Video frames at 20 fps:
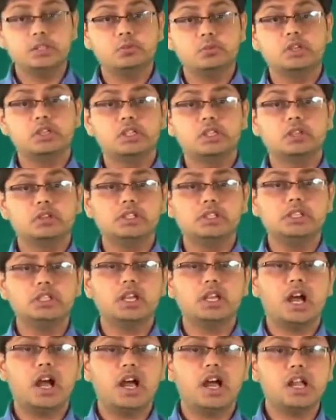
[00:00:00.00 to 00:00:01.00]
working really
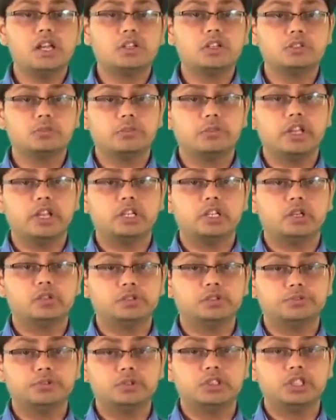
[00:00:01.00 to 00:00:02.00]
hard to break down the
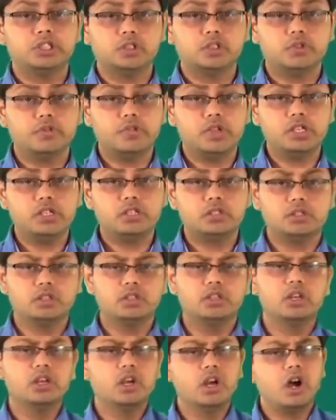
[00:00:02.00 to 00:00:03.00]
food that you've eaten.
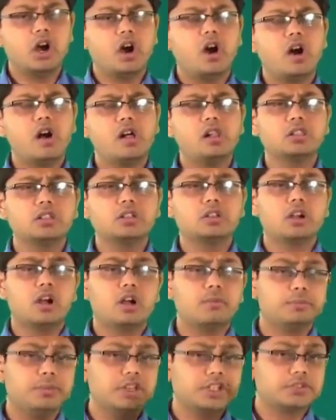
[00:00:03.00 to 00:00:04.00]
All the
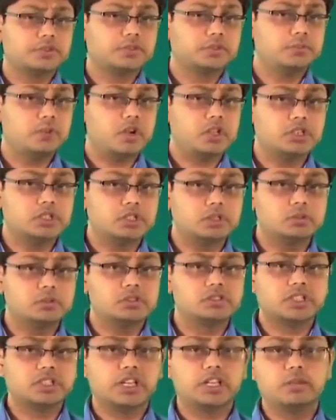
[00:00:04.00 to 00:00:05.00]
complex food molecules are
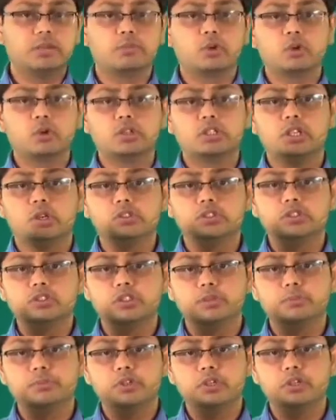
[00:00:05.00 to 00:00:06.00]
getting broken down into
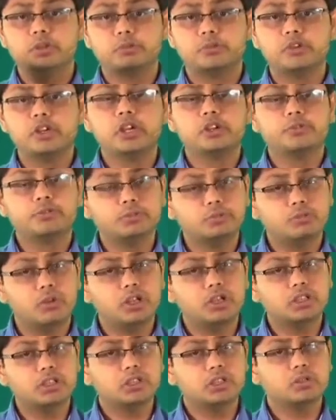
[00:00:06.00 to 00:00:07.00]
simpler food
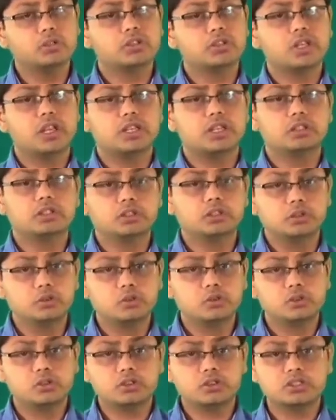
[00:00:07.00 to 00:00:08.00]
molecules like
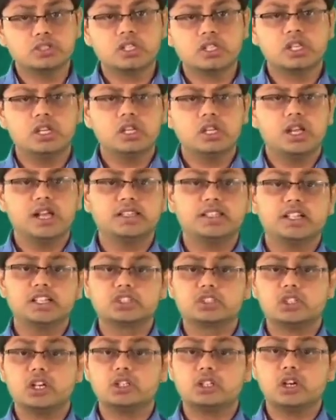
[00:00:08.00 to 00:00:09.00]
glucose. And that's
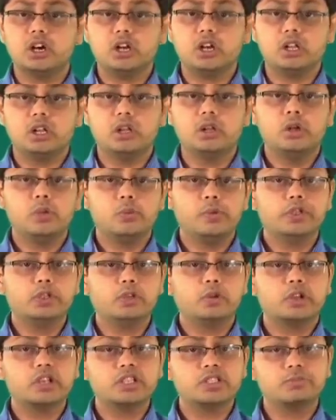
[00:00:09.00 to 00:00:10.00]
not all. When you
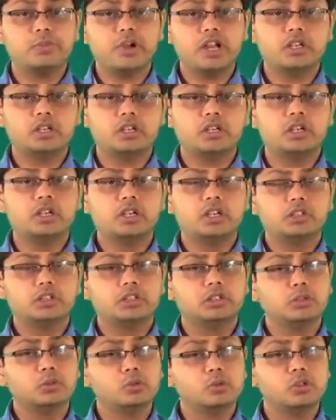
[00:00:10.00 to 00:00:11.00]
respire, the
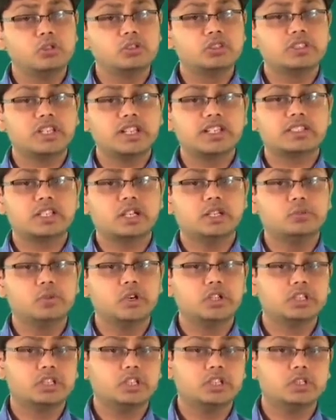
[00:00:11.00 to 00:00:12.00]
glucose gets
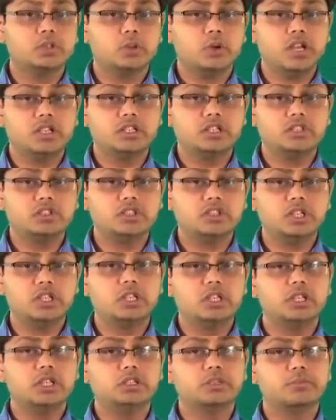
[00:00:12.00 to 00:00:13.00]
converted into energy
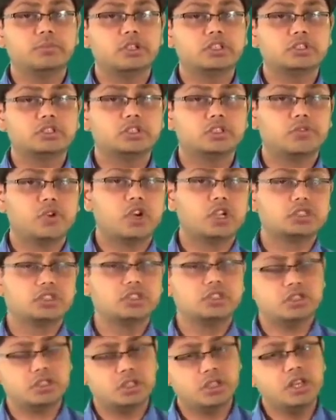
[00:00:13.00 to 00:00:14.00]
in the presence of
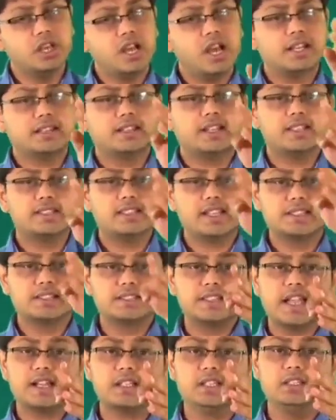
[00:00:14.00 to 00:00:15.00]
oxygen. And that is
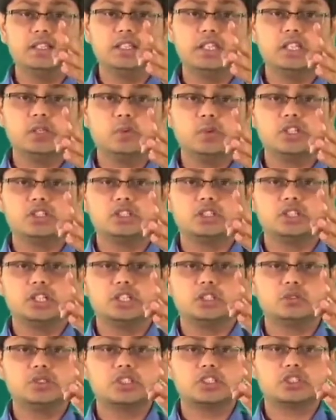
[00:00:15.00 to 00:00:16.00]
exactly the equation that you
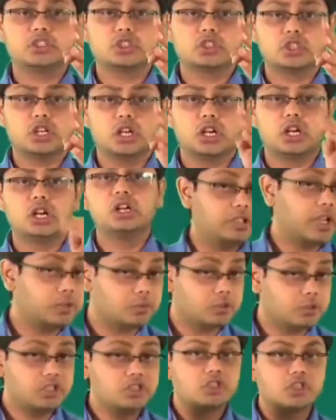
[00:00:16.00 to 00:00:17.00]
just saw. That
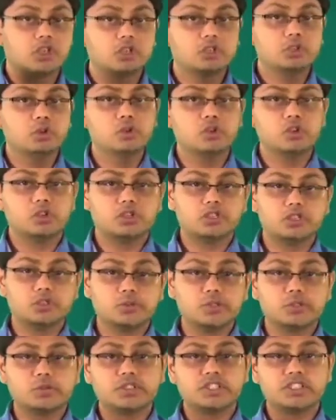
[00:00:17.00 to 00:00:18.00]
was your glucose,
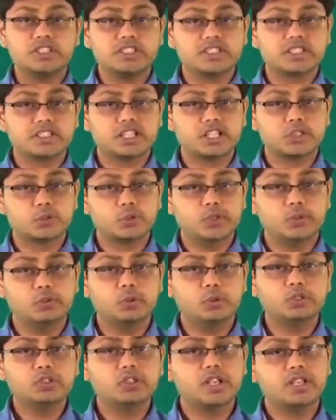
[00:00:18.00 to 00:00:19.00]
which was
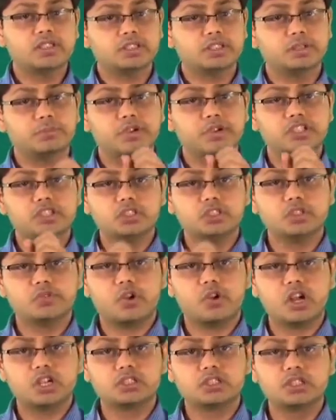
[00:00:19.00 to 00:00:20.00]
C6H12O6 in the presence of
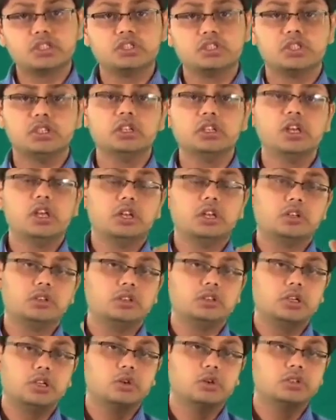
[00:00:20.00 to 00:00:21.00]
oxygen,
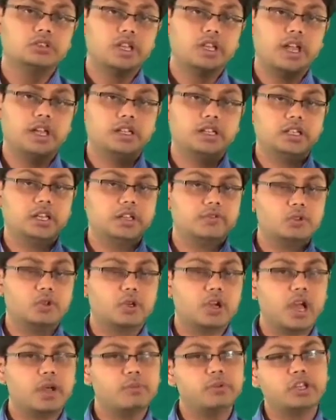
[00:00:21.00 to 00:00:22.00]
goes ahead and gives you
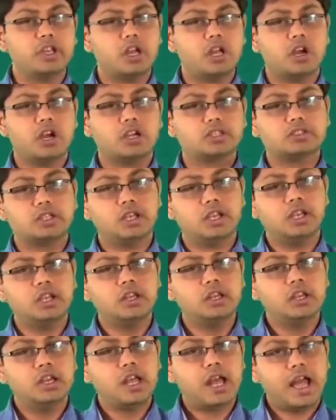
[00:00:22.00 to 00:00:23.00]
carbon dioxide
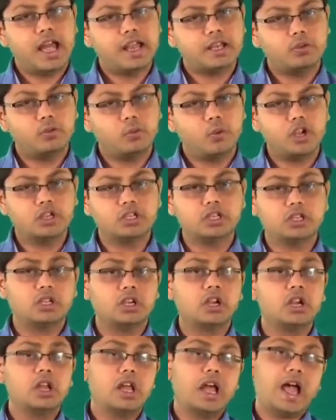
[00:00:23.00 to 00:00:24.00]
and water,
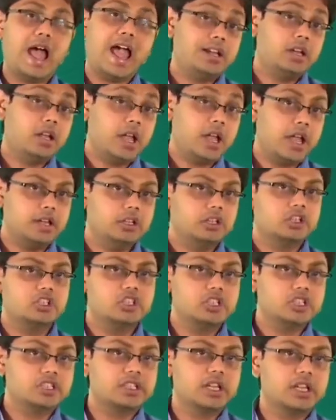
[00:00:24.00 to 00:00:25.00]
and
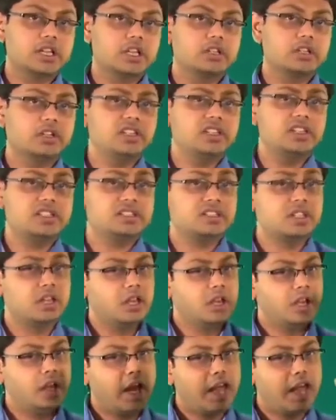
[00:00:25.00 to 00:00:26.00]
energy is getting released.
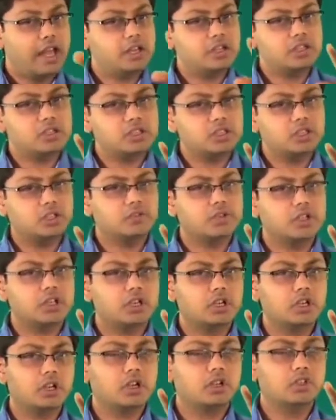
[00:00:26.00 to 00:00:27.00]
Energy over
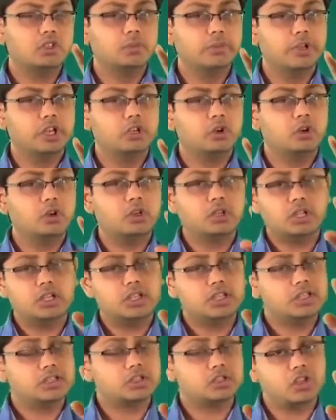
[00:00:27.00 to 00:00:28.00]
here, you may note,
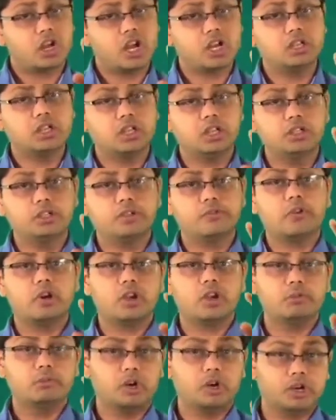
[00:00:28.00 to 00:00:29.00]
is not in the
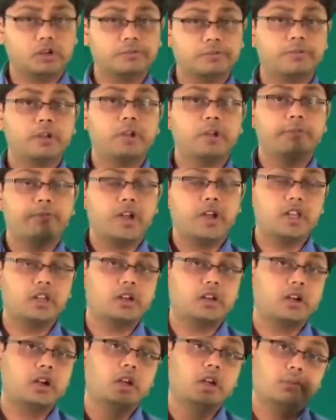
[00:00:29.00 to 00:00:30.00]
form of
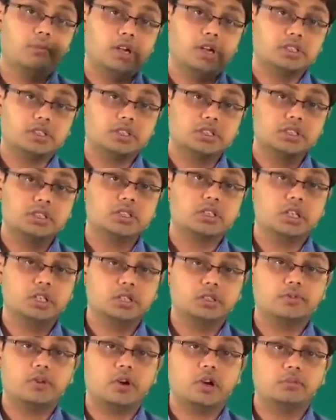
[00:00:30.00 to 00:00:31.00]
fire, but it is in
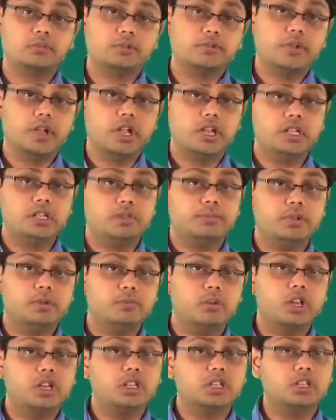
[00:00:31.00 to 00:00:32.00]
the form of ATP
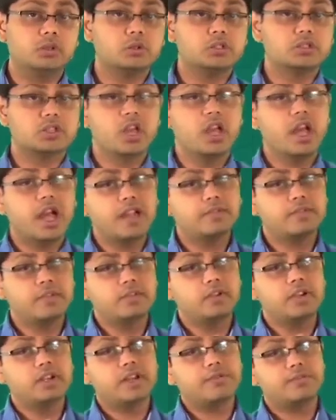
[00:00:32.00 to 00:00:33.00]
molecules. And we
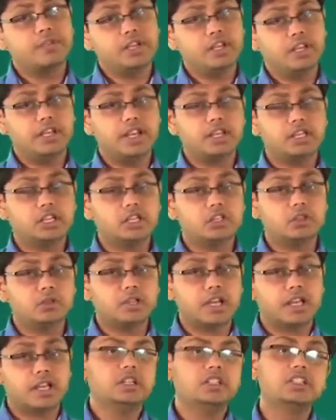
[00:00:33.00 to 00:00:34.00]
will definitely get into
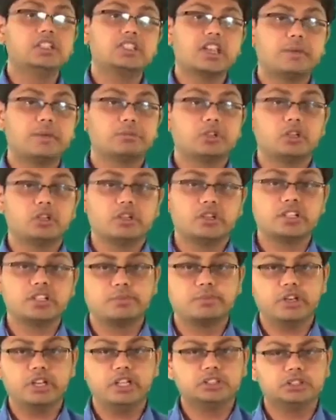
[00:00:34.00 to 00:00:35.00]
that in the chapter on
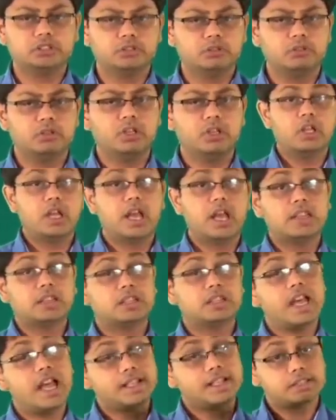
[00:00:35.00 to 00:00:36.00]
respiration. And
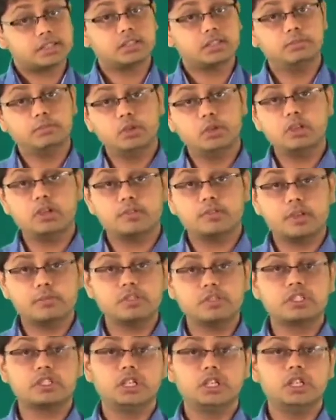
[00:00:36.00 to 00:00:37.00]
that's the beauty of
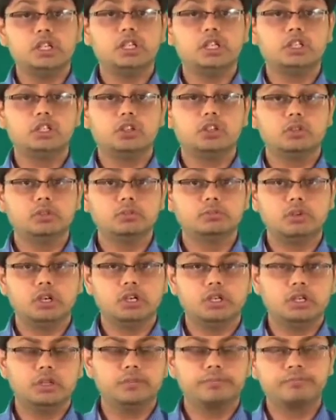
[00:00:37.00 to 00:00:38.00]
chemistry in your own
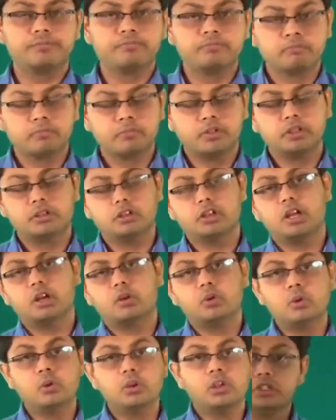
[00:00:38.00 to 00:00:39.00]
body. Now,